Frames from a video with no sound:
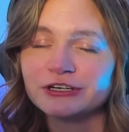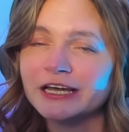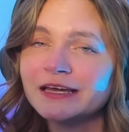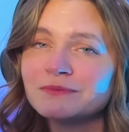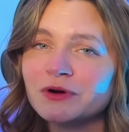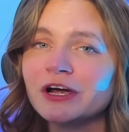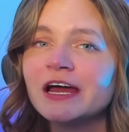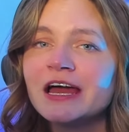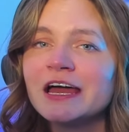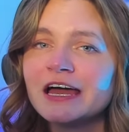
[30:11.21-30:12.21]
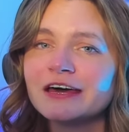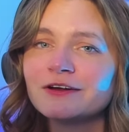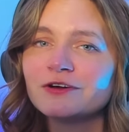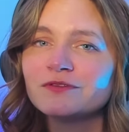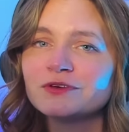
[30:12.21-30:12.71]
and more, head
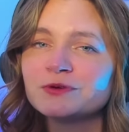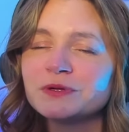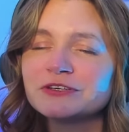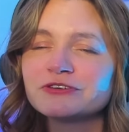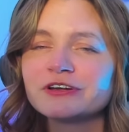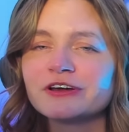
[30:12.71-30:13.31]
on over into Patreon.